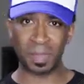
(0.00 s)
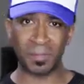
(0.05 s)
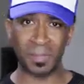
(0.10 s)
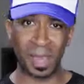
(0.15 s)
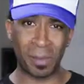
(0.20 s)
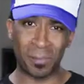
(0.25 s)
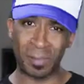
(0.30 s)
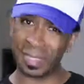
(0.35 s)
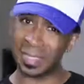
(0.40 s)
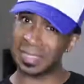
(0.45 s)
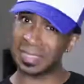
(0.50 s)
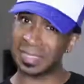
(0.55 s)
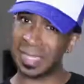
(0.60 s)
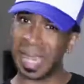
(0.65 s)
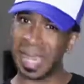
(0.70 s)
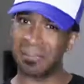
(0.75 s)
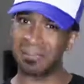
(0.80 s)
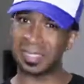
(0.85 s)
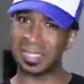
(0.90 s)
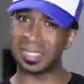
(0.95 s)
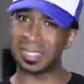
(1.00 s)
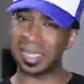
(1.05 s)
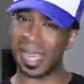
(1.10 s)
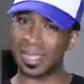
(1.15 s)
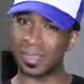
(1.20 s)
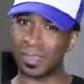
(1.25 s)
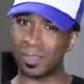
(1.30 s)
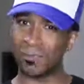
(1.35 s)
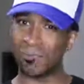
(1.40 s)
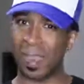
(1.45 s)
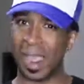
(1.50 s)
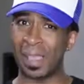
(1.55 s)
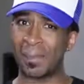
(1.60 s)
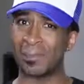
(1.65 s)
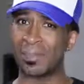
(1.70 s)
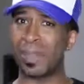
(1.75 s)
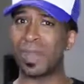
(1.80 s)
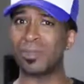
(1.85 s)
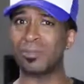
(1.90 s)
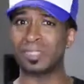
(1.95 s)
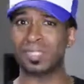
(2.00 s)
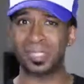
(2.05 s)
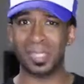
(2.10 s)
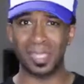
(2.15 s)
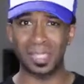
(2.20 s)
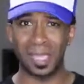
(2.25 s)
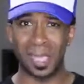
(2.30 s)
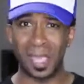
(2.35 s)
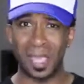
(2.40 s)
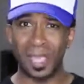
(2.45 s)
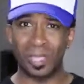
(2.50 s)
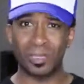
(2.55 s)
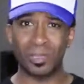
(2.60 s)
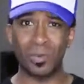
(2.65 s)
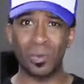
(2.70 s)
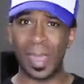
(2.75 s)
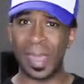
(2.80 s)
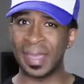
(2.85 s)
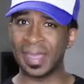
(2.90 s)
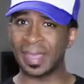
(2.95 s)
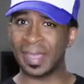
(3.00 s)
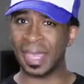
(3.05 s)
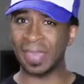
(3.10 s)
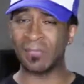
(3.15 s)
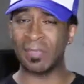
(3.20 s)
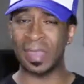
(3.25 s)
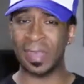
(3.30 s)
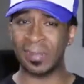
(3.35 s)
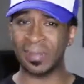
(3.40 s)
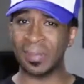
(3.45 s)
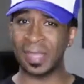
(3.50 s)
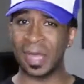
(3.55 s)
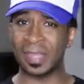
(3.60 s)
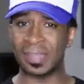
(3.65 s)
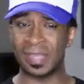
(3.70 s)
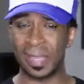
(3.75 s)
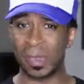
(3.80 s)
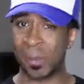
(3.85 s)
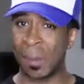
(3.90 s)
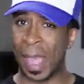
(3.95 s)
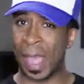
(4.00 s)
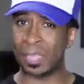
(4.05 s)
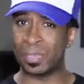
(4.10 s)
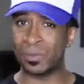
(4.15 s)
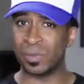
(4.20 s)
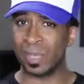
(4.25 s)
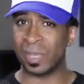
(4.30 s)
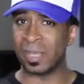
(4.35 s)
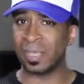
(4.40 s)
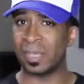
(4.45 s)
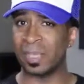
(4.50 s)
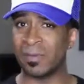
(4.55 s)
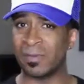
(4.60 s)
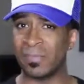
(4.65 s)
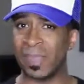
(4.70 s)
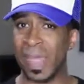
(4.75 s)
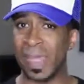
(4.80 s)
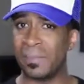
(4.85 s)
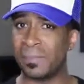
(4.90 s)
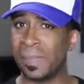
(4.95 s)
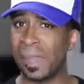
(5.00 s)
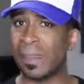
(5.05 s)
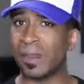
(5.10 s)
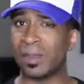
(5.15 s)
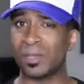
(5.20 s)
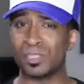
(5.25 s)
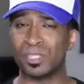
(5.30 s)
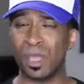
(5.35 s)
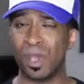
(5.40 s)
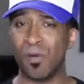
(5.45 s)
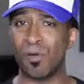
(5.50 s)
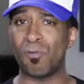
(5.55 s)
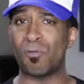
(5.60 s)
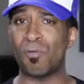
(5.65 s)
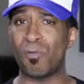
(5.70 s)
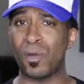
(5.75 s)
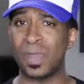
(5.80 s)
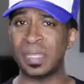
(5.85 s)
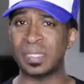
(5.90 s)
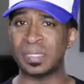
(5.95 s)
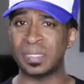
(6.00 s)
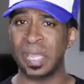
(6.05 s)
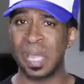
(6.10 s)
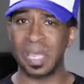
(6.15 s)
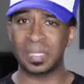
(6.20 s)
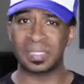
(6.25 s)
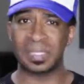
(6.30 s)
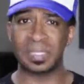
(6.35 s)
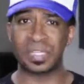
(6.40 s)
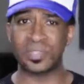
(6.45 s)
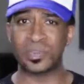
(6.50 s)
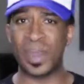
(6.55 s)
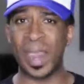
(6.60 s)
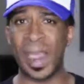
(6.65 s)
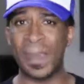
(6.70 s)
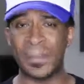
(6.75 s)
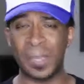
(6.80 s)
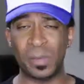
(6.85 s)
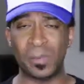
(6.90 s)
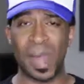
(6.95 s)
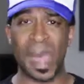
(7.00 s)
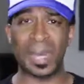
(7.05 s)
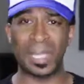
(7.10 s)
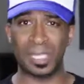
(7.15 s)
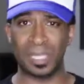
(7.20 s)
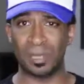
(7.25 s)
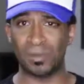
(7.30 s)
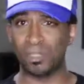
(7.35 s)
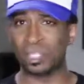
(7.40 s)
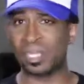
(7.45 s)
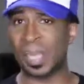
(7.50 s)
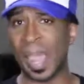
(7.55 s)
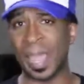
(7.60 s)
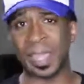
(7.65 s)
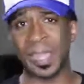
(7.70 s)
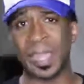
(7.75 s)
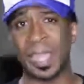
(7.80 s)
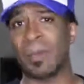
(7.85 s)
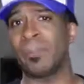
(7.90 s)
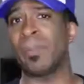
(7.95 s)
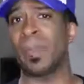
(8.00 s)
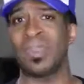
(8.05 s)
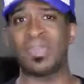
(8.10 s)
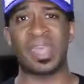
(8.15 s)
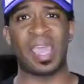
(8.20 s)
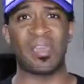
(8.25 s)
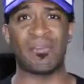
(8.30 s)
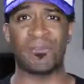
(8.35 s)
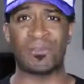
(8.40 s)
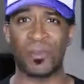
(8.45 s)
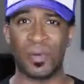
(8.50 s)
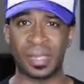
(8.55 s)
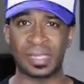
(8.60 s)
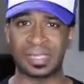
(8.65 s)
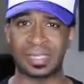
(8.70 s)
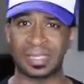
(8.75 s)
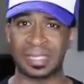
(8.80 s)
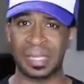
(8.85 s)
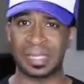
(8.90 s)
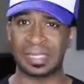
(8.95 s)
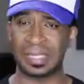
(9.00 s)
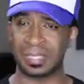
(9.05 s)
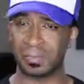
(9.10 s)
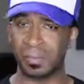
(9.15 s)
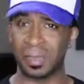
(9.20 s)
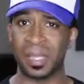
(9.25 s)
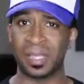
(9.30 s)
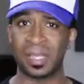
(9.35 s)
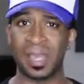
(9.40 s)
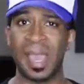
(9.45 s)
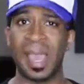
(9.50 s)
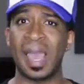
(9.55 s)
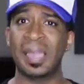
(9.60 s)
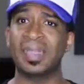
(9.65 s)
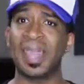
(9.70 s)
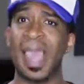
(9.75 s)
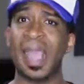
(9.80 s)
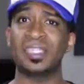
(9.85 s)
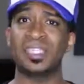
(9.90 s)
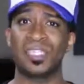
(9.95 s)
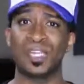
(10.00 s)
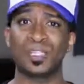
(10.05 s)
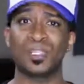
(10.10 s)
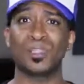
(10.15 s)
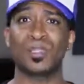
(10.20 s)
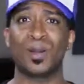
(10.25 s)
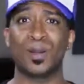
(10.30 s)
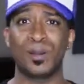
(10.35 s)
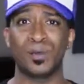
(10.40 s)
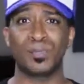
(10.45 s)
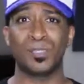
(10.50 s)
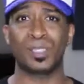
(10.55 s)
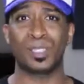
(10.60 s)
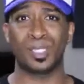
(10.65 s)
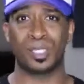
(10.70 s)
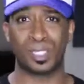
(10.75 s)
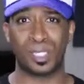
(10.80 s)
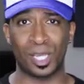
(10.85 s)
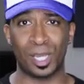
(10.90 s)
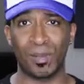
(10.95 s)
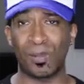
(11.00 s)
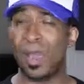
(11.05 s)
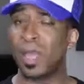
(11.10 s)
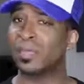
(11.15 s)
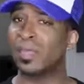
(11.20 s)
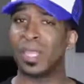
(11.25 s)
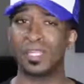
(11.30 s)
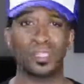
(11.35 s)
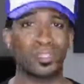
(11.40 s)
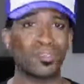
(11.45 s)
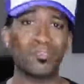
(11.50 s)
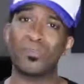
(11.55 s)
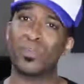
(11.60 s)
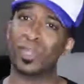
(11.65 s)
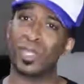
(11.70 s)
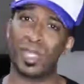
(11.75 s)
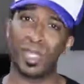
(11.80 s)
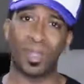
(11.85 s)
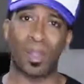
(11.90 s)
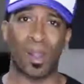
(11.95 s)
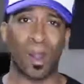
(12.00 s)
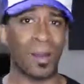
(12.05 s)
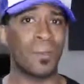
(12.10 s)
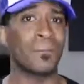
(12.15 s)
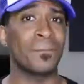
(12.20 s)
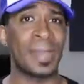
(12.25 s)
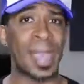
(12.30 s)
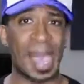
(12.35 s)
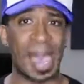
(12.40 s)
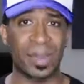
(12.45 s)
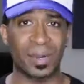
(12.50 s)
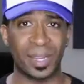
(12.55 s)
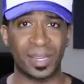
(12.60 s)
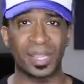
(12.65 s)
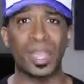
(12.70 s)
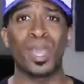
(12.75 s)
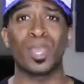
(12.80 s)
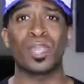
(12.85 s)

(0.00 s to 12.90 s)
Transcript: But when it's time to check the right person, you ain't give him nothing. Why you didn't give that baritone voice to Scrappy? Why didn't you check him with that voice, D. Smith? That just goes to show that you really aren't about it.